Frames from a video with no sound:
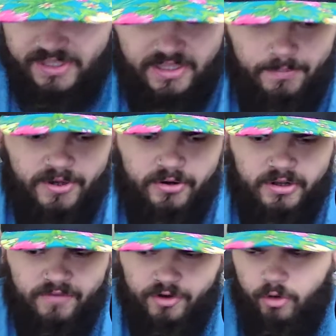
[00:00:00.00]
a
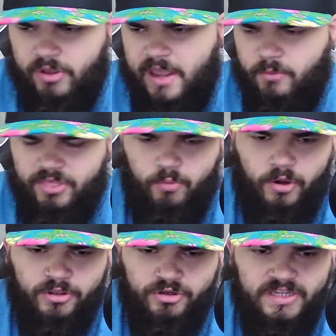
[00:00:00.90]
hypocrite. If you're okay with
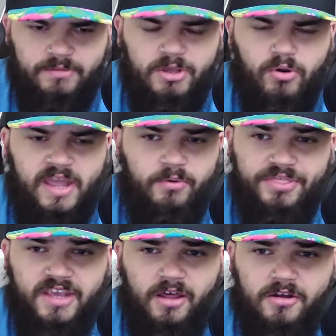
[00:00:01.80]
one, you need to be okay
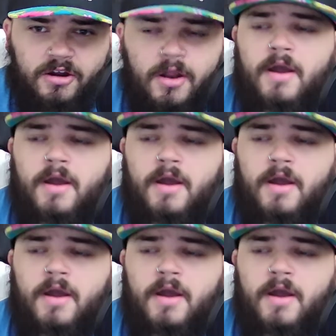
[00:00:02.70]
with the other.